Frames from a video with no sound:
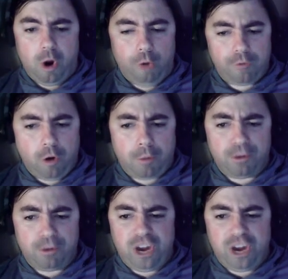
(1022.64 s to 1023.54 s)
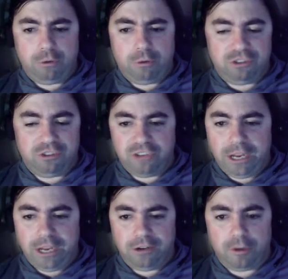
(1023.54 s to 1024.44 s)
overall trajectory since the
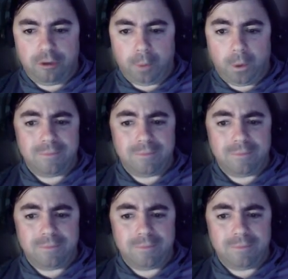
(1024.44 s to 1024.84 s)
end of summer